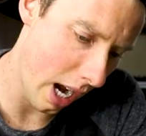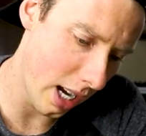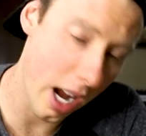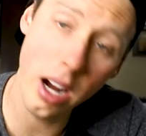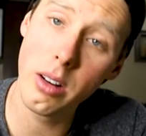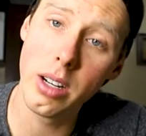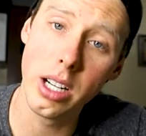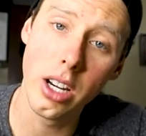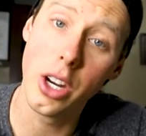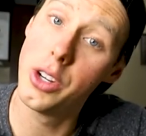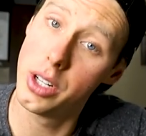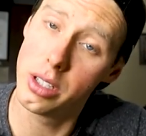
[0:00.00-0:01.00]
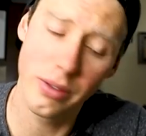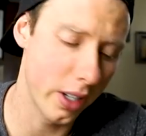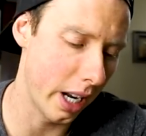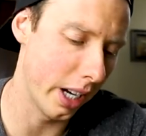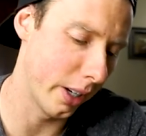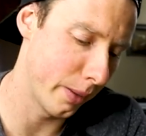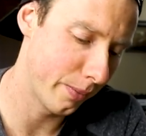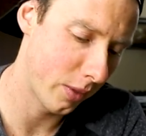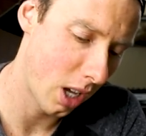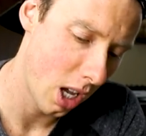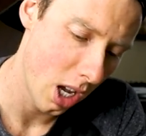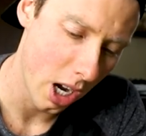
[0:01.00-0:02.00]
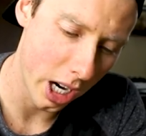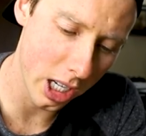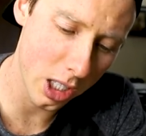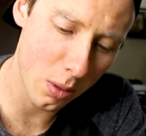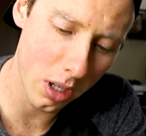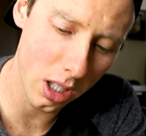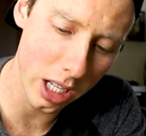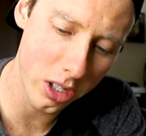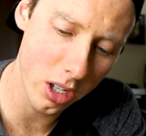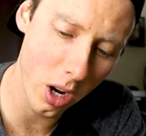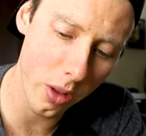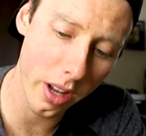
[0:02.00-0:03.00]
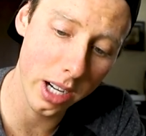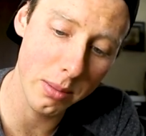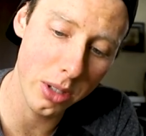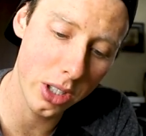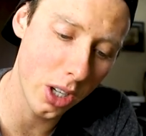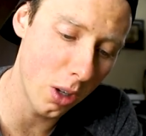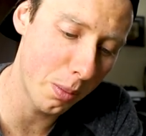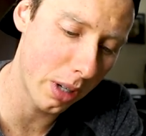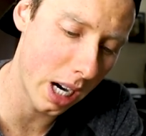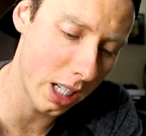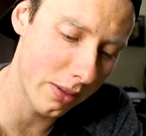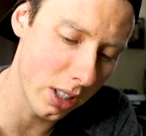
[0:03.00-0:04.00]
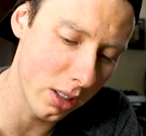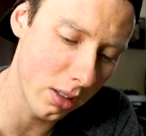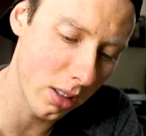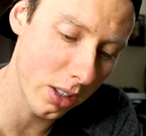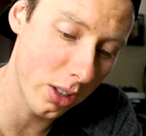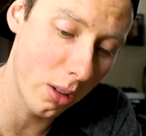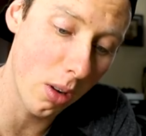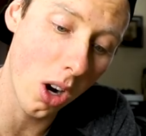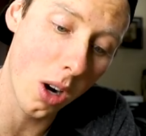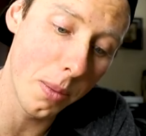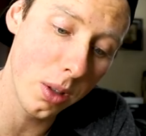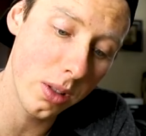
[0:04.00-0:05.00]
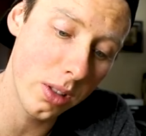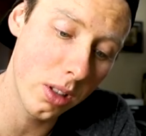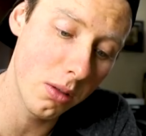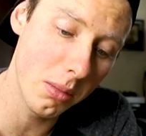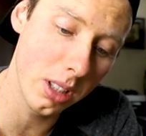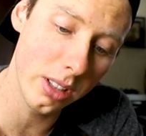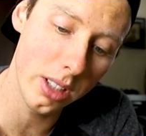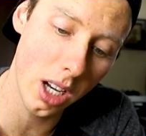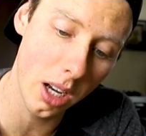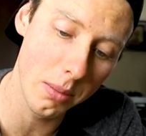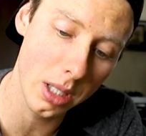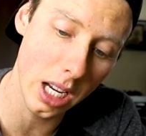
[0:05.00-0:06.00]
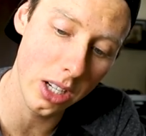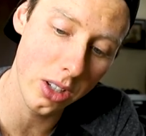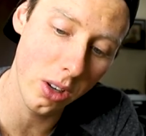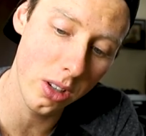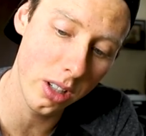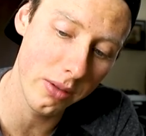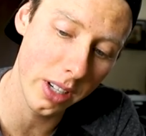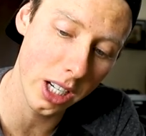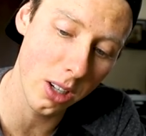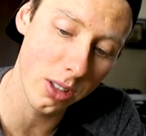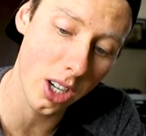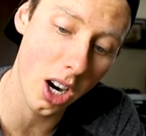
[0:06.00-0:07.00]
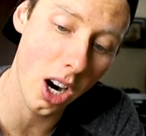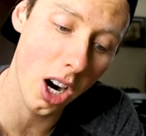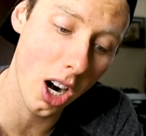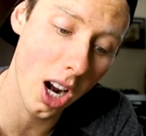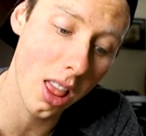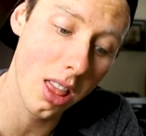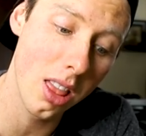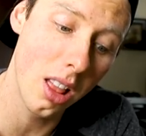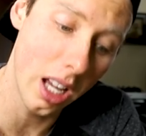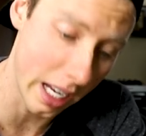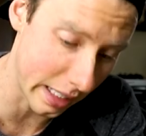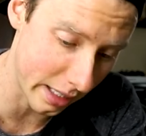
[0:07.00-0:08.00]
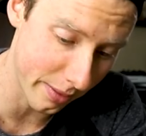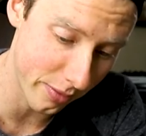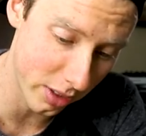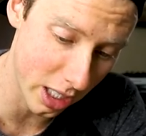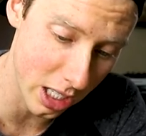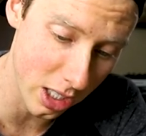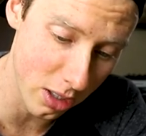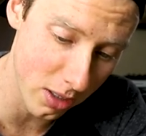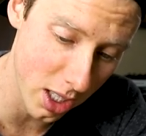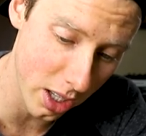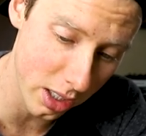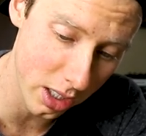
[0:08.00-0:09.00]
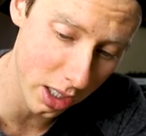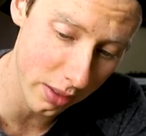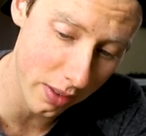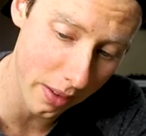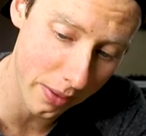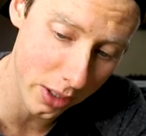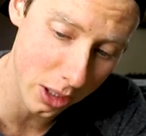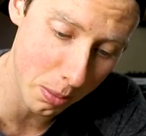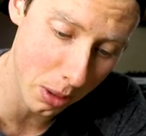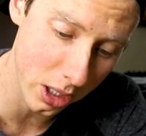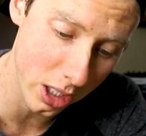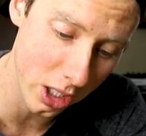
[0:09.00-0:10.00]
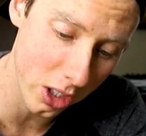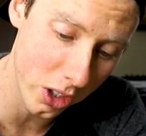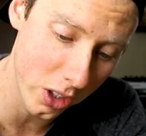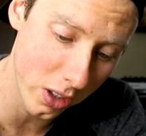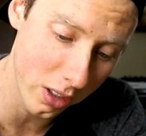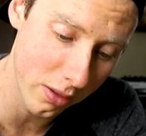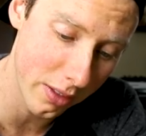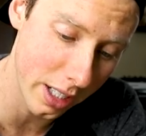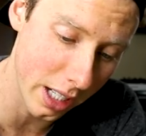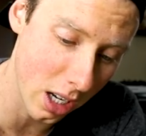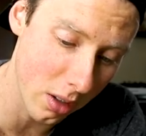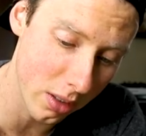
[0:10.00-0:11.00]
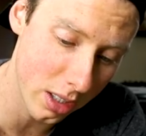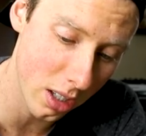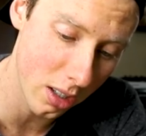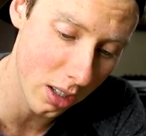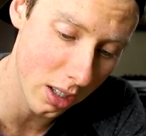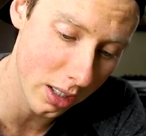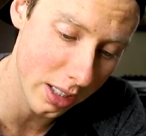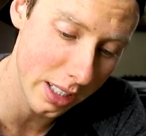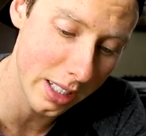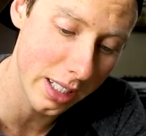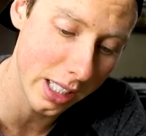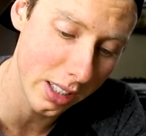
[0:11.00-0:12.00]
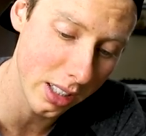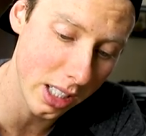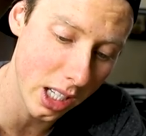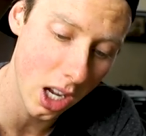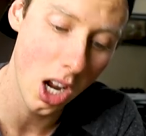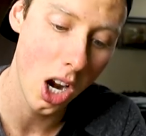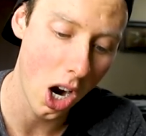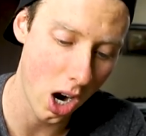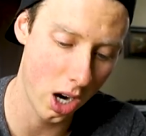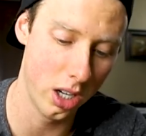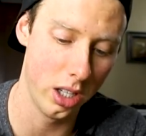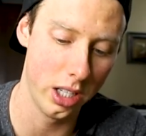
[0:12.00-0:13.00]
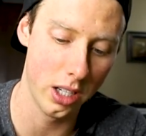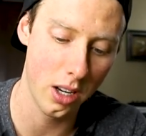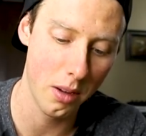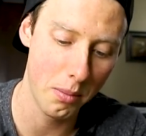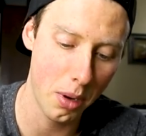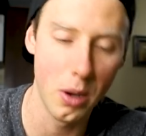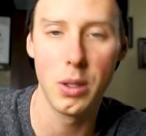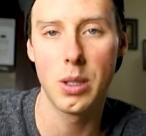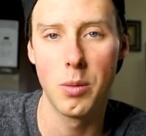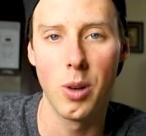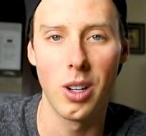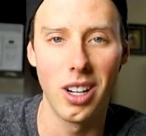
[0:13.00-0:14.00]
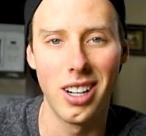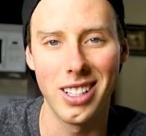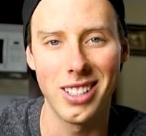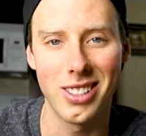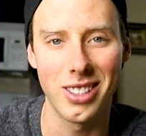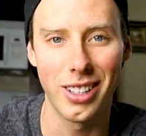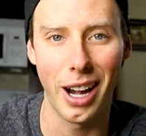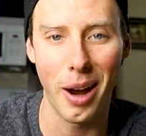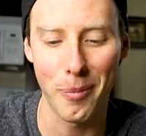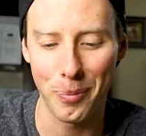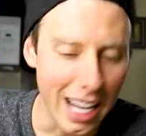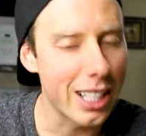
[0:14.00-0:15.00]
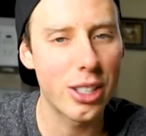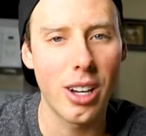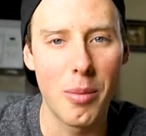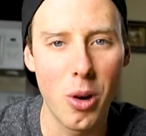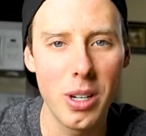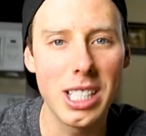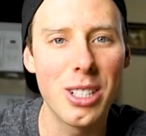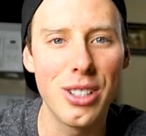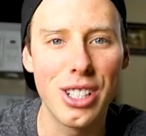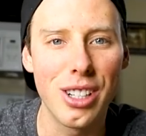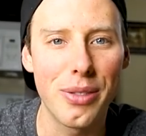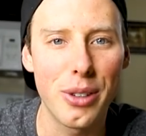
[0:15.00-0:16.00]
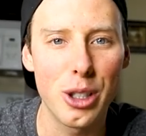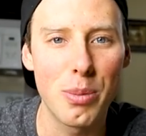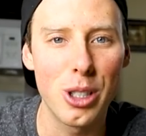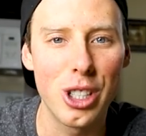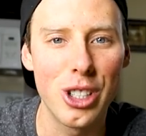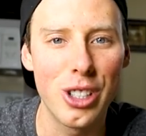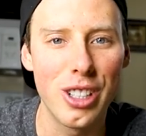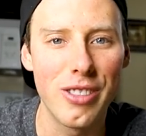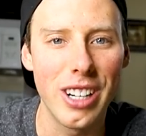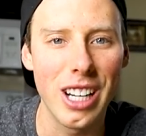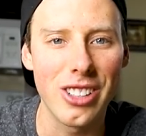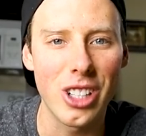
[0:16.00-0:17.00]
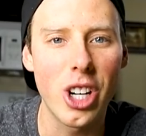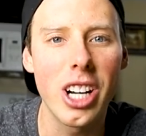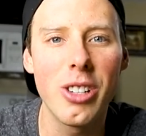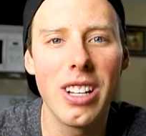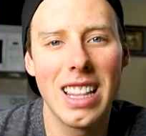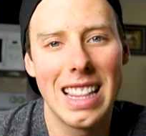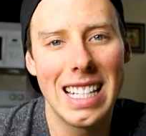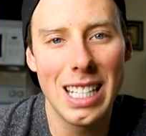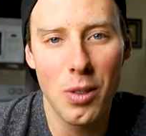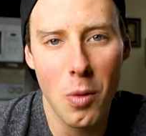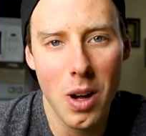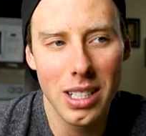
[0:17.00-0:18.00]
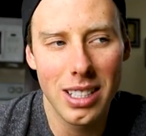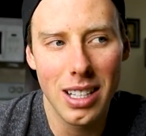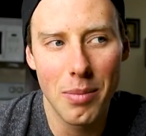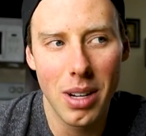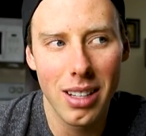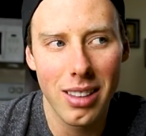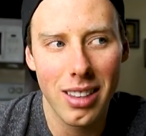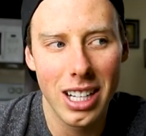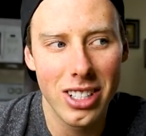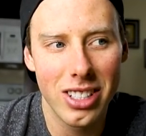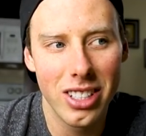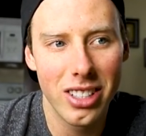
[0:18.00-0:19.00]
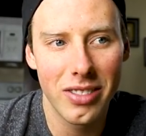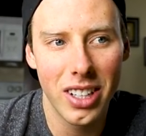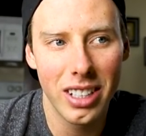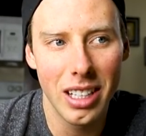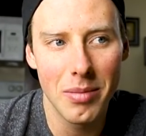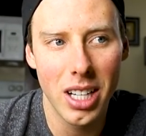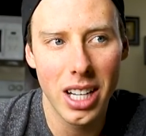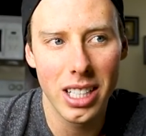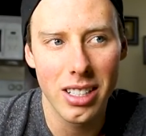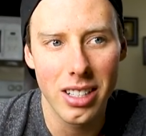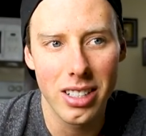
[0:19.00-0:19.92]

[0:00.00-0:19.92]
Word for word: Hey Aaron, Nerfinator. I just wanna let you know that I'm so proud of you to almost 2 mil subs, and dude, your videos are lit. Can you do another Nerf first-person shooter video? So sincerely, Arland. Post more on Instagram. Yes, I'm always doing Nerf first-person shooter videos. I try to do at least once a month. I just did Nerf Gun Game 9.